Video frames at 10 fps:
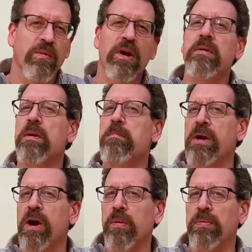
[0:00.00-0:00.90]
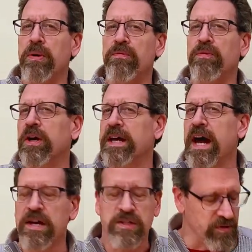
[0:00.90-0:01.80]
what about a barrel proof or a
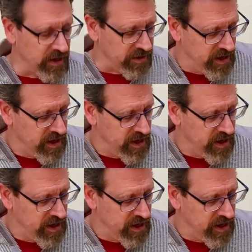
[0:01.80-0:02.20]
cask strength?